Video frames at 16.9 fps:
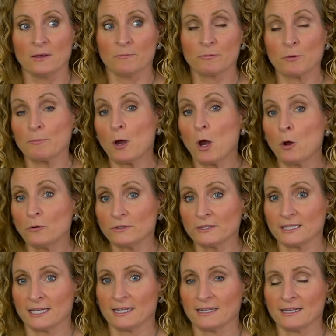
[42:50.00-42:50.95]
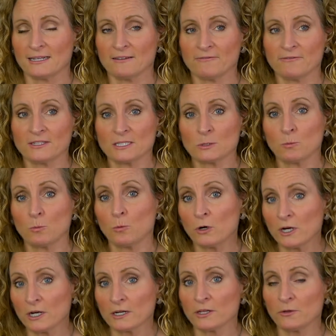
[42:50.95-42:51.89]
proposing. And if it's
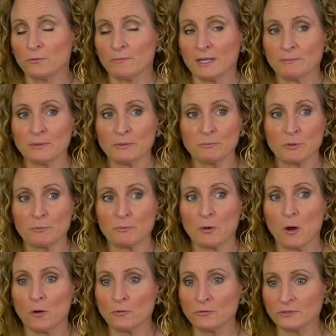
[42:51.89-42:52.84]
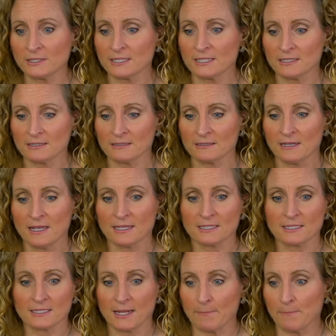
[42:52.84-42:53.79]
work, you may be proposing
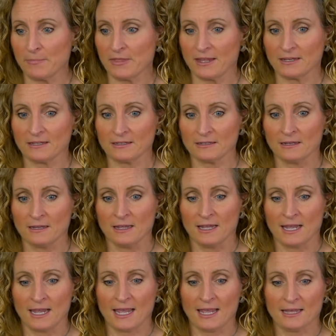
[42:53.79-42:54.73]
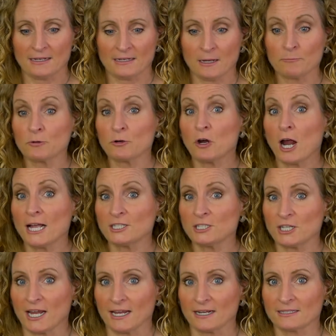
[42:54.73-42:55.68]
something and a
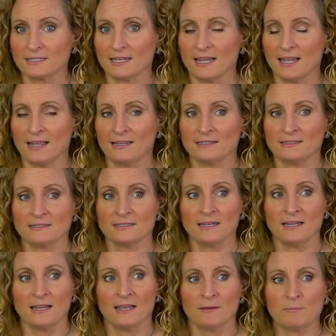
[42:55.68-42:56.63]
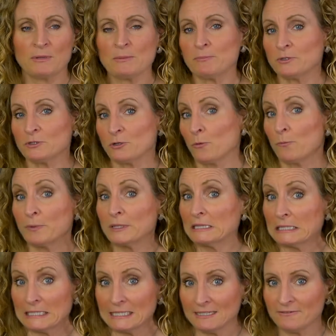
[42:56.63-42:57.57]
project, and people don't
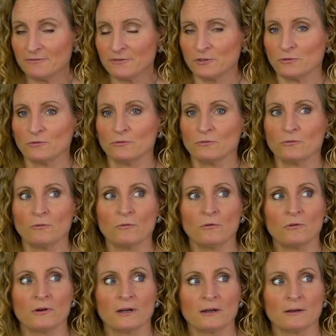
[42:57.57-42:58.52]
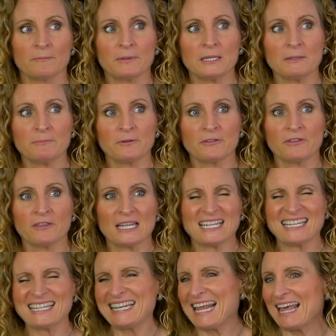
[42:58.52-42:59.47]
believe you, or people
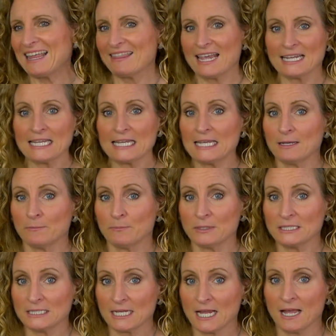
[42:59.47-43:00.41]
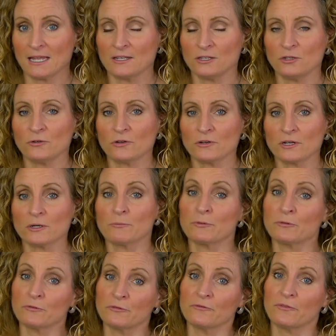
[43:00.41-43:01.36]
think, nah, that can't be done. You're going to
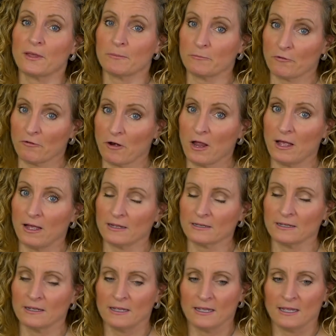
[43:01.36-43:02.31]
prove them wrong.